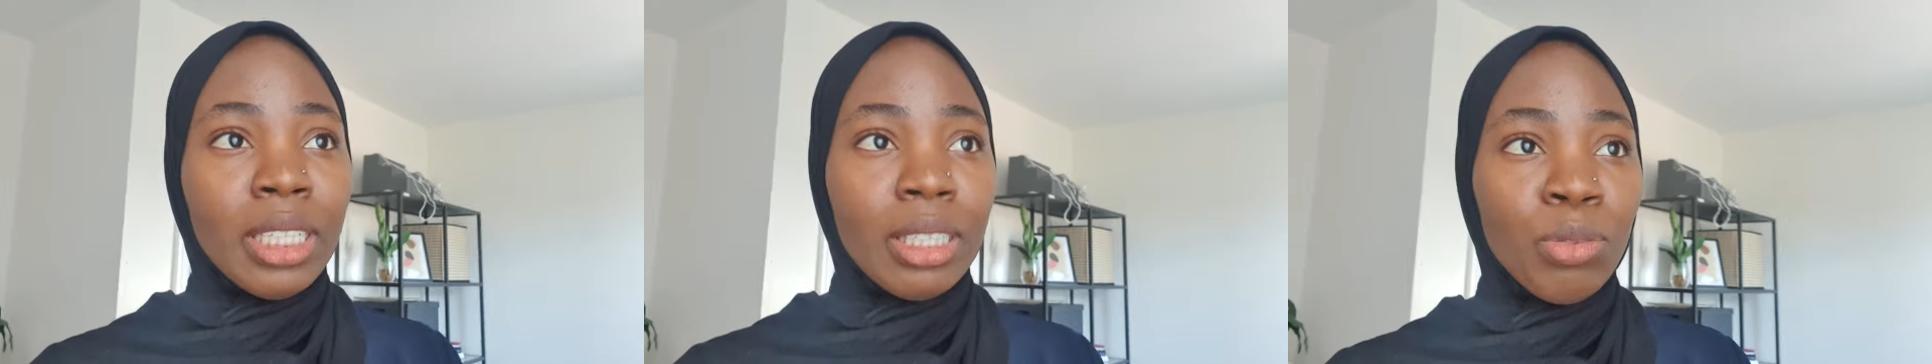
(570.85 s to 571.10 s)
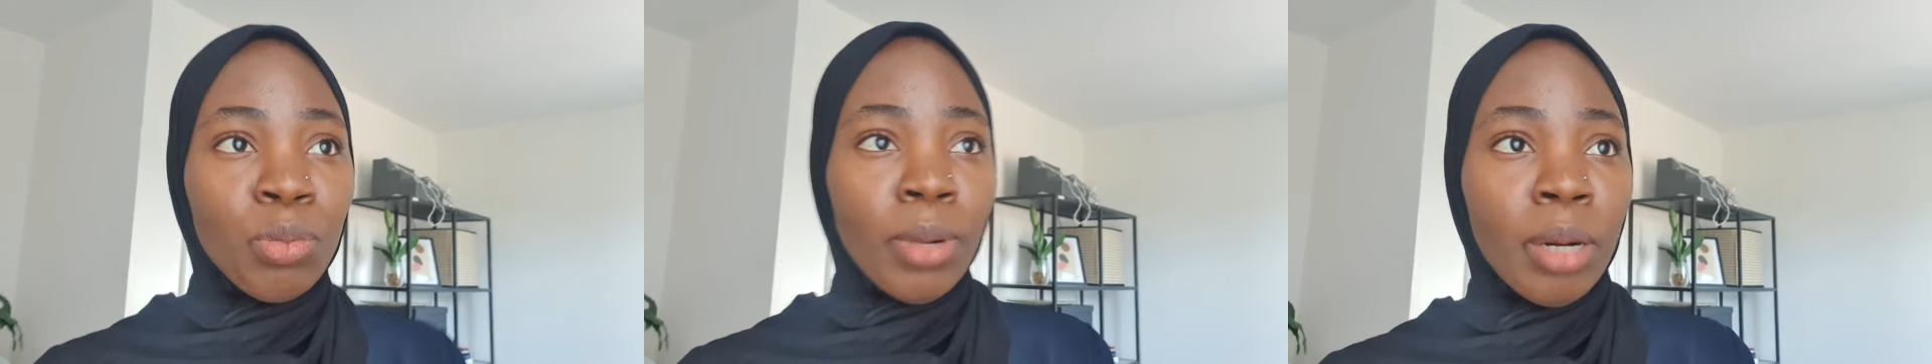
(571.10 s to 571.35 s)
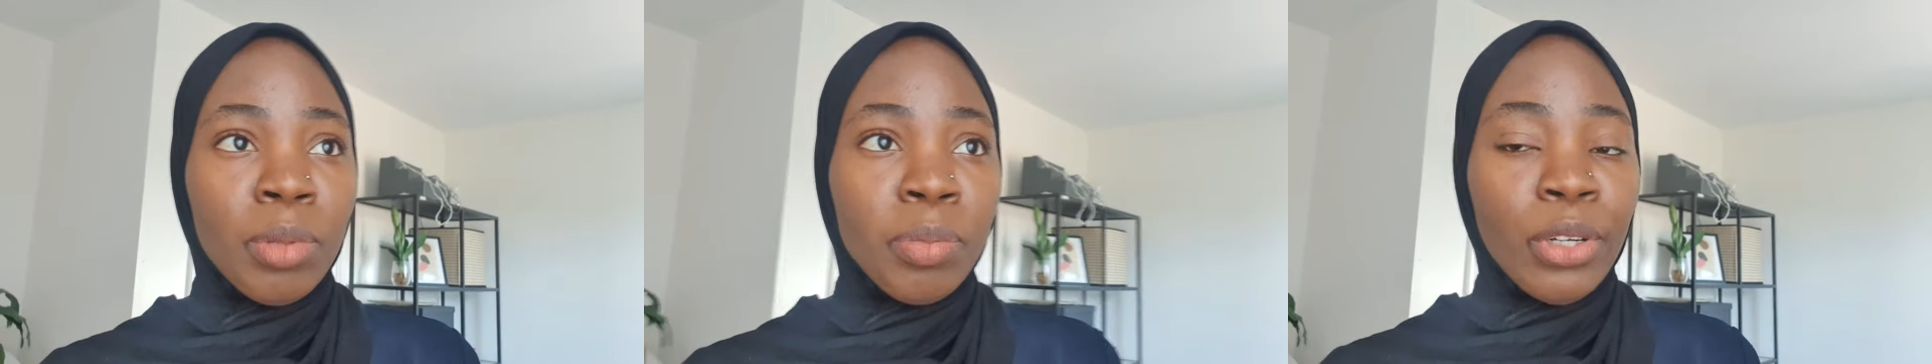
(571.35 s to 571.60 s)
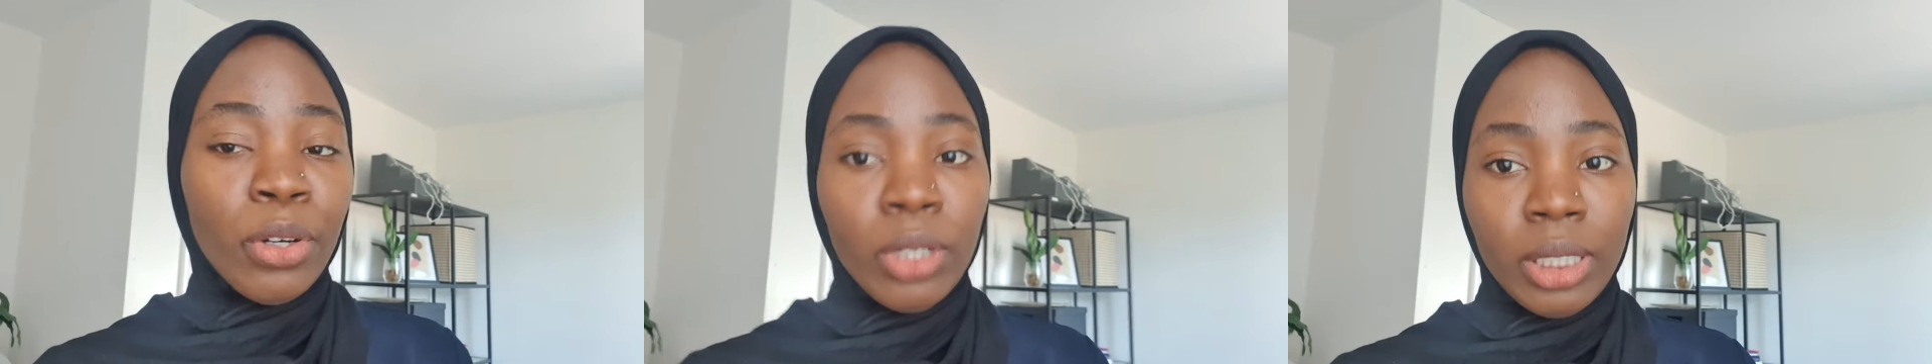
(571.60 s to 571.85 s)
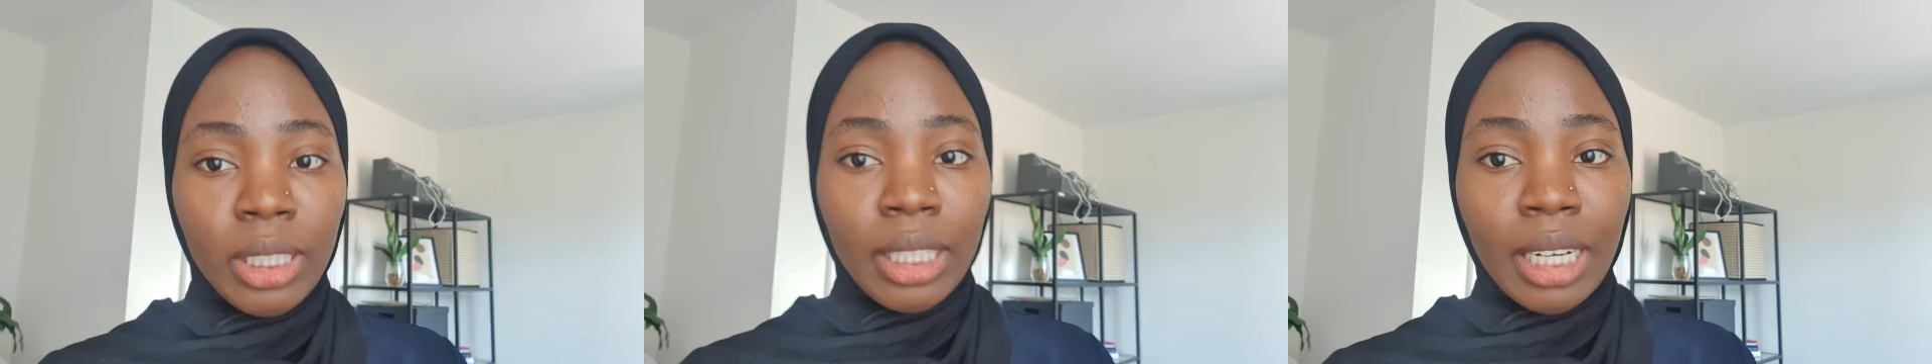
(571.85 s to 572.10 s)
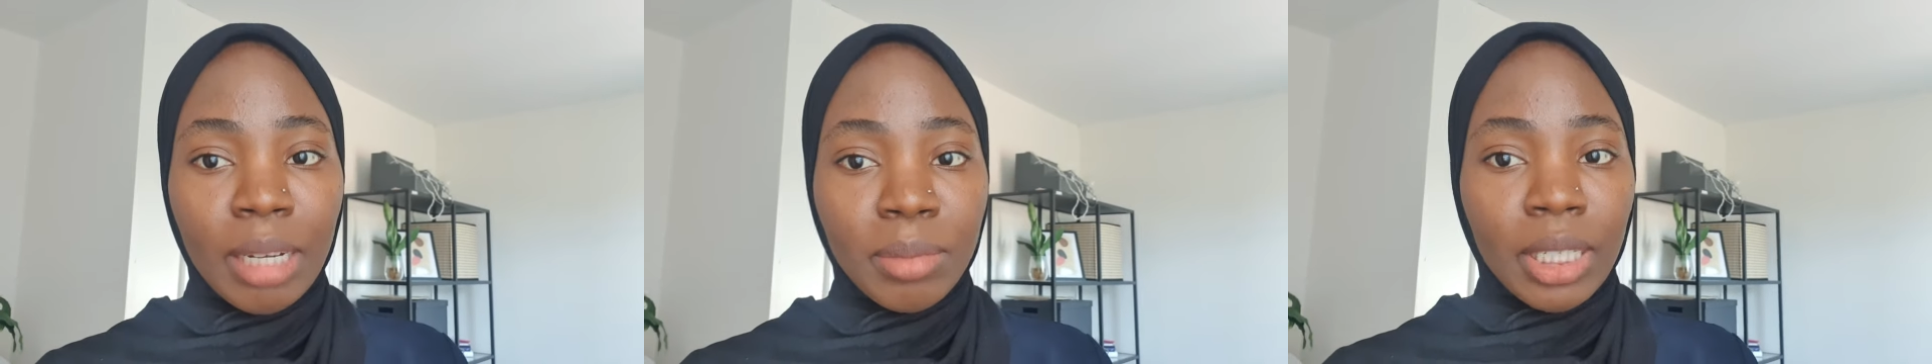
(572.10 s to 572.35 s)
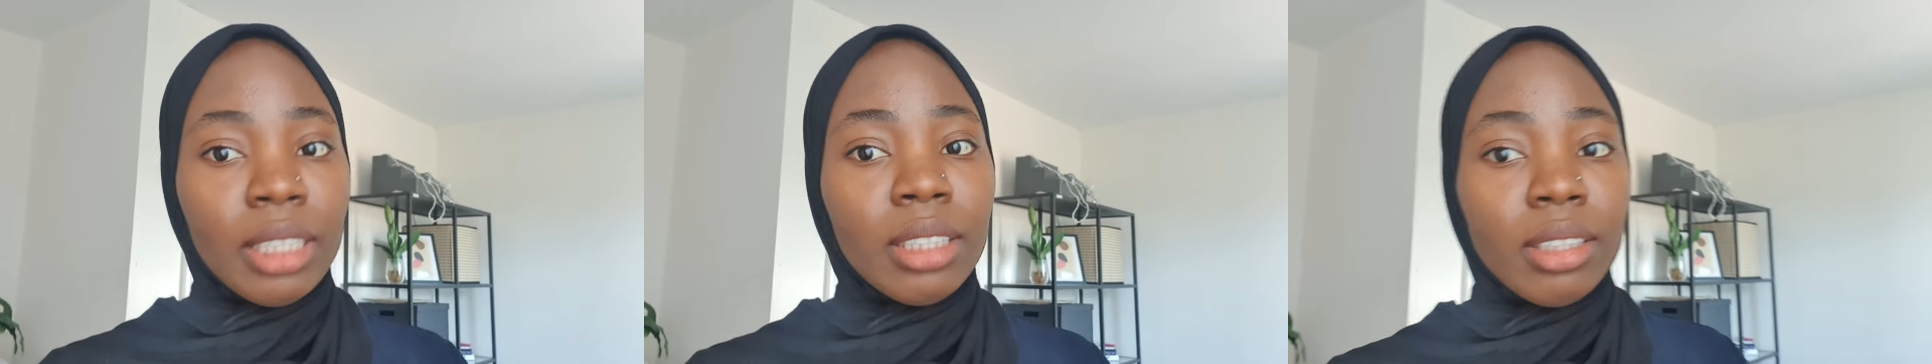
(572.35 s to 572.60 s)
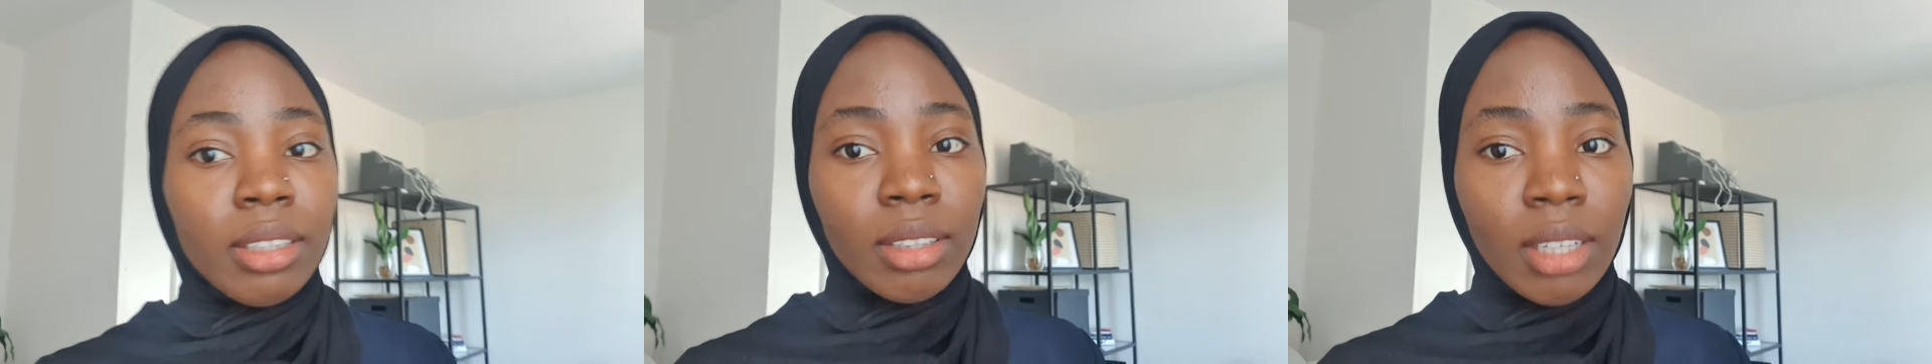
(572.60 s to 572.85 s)
it to probably be all day times
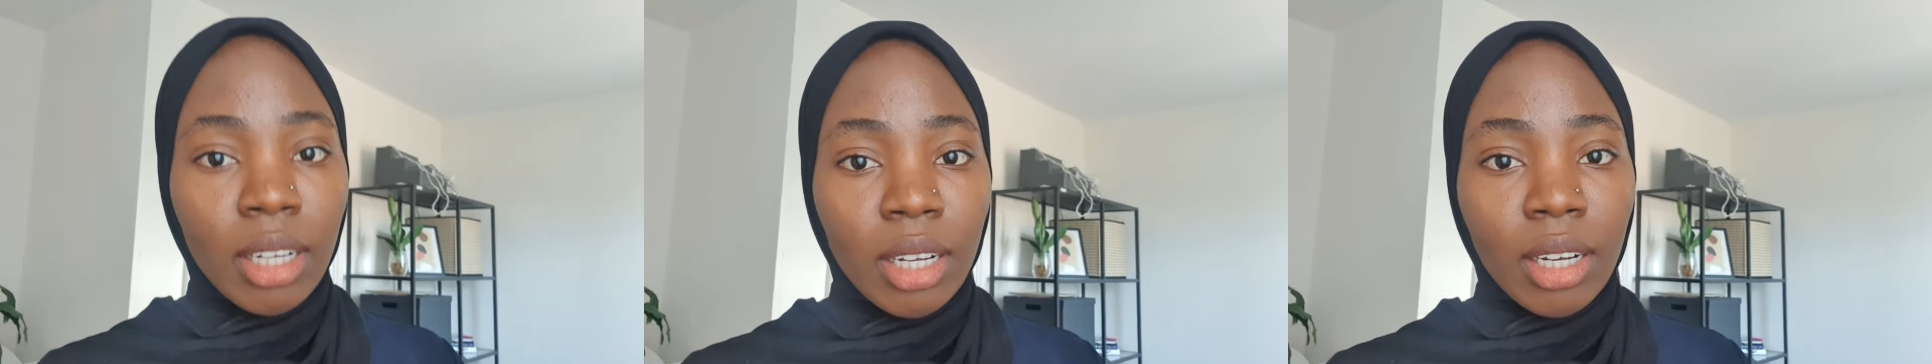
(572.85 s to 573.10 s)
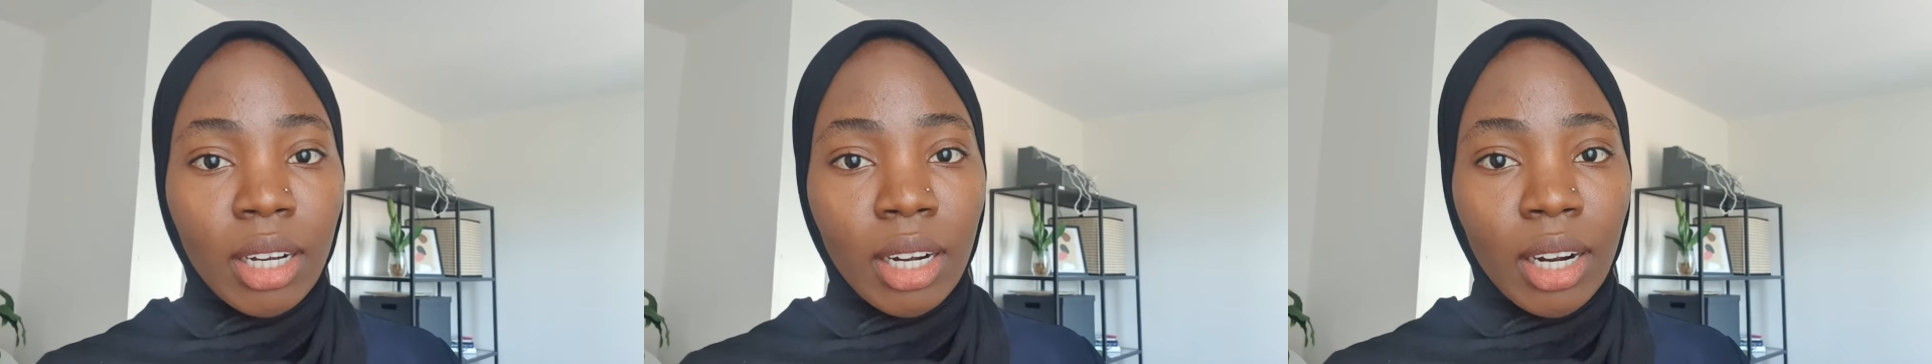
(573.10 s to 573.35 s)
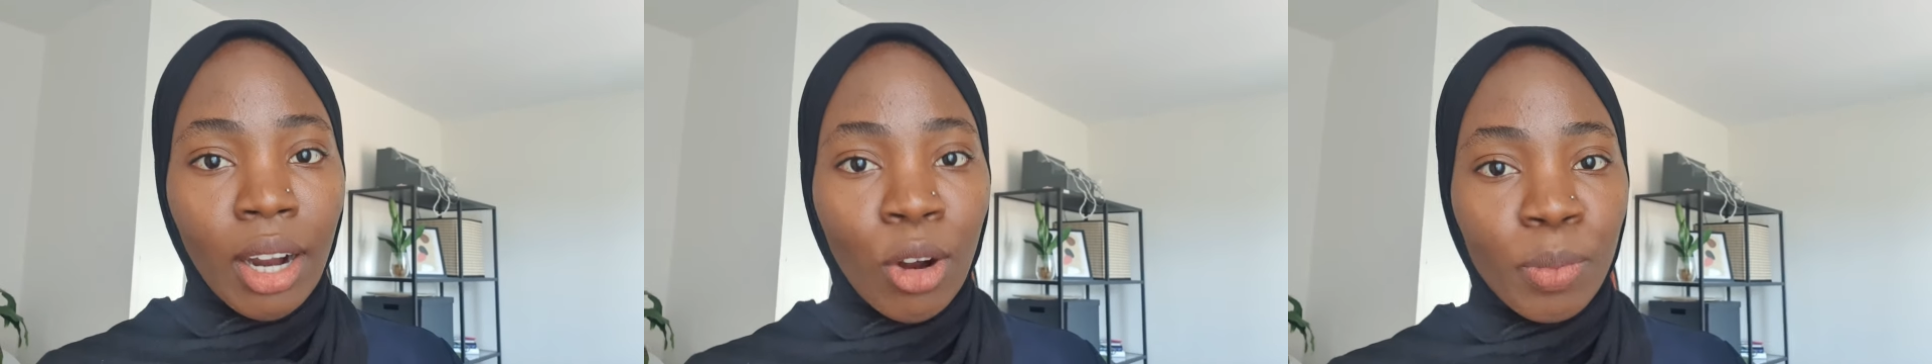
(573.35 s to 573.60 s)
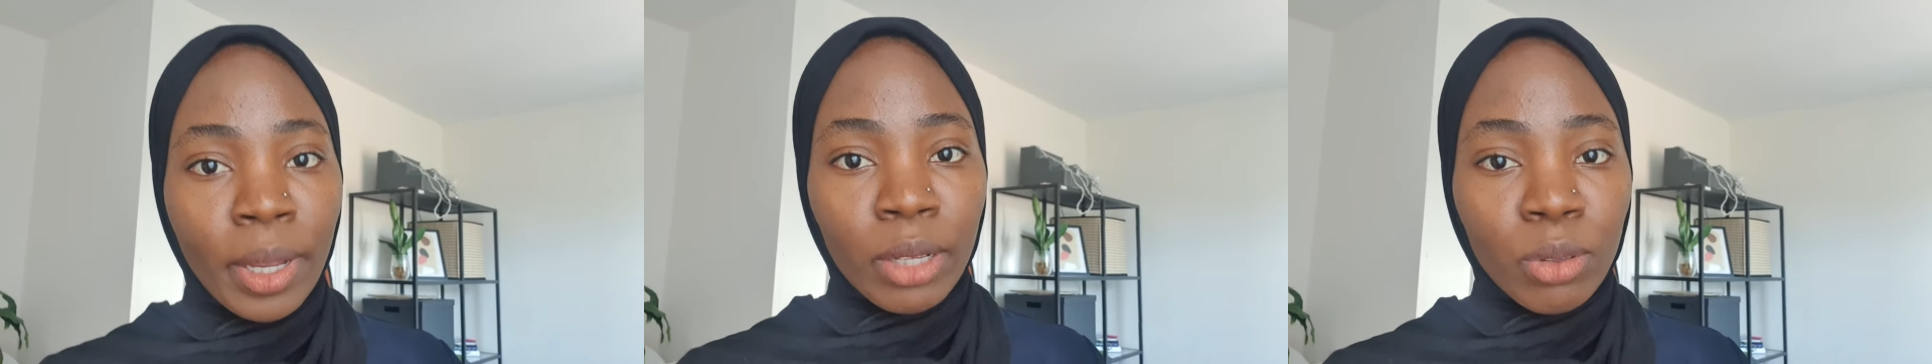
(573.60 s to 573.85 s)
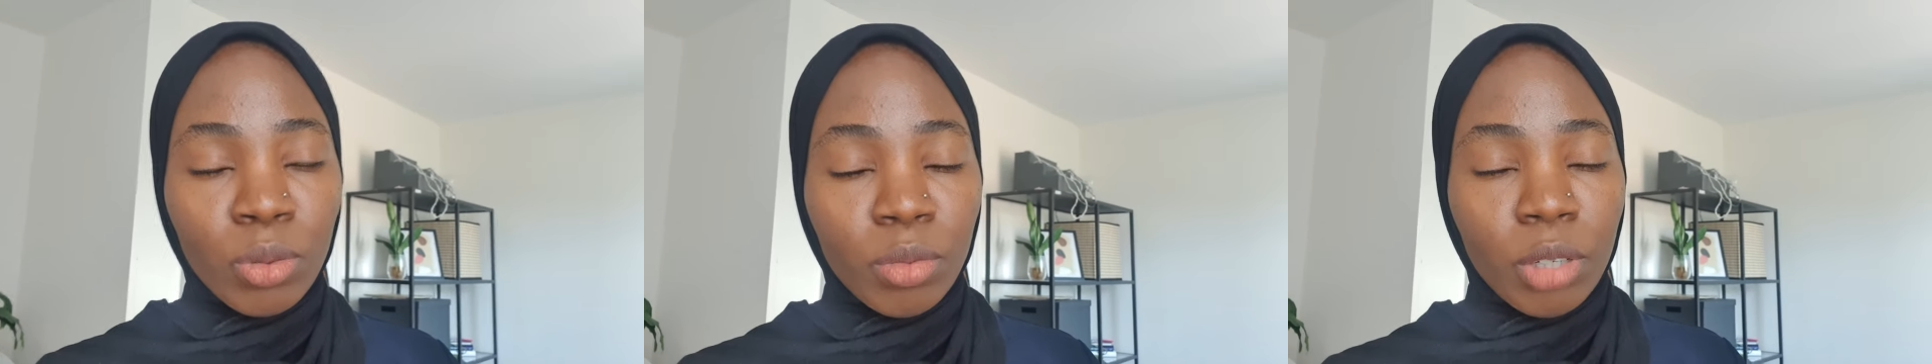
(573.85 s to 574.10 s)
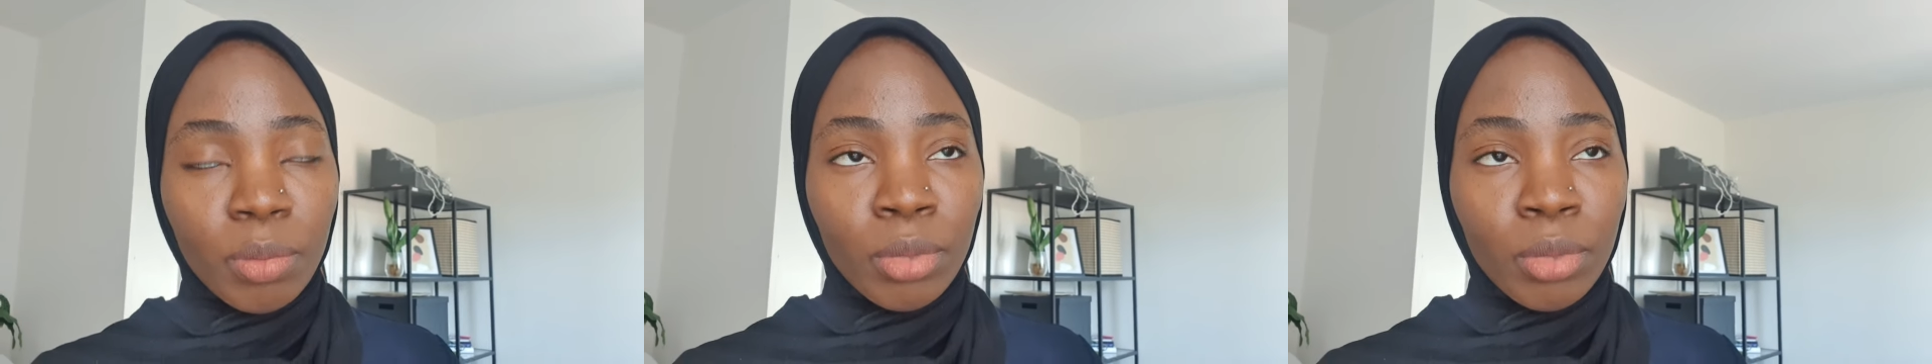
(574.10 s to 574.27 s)
and I'll be at home.